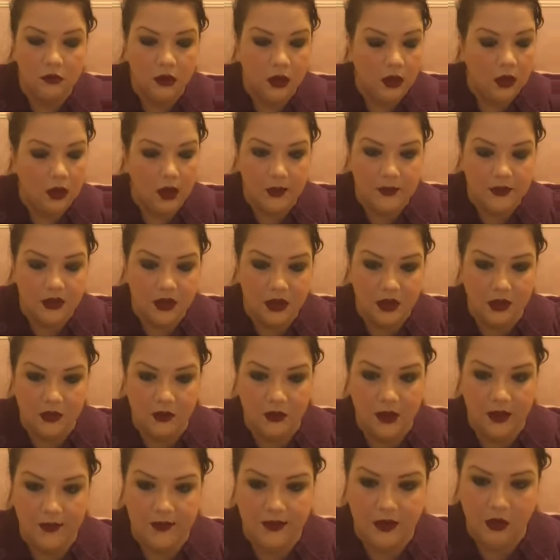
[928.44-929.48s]
I'm
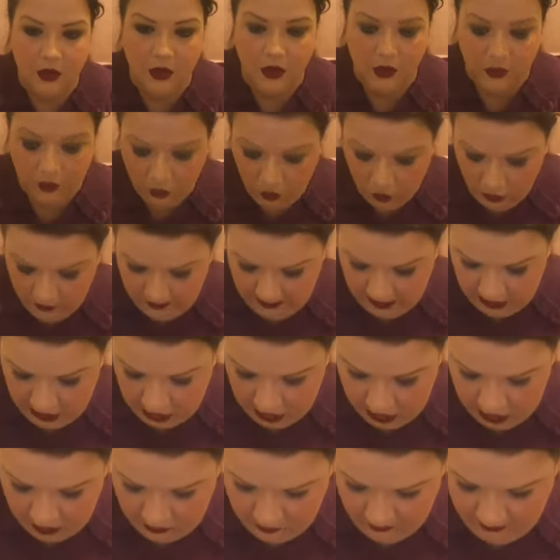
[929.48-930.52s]
absolutely
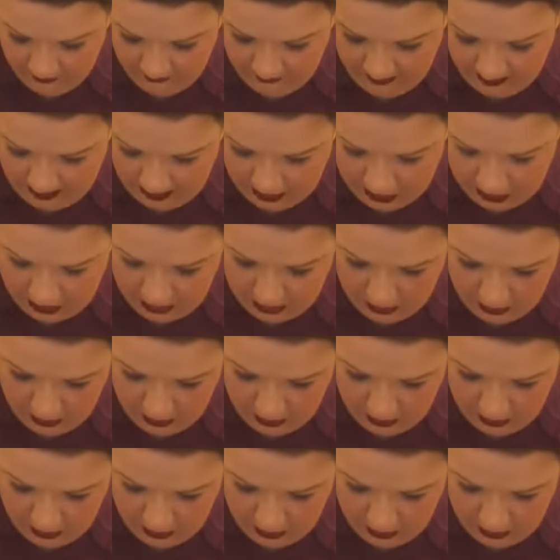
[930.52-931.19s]
rubbish with packaging.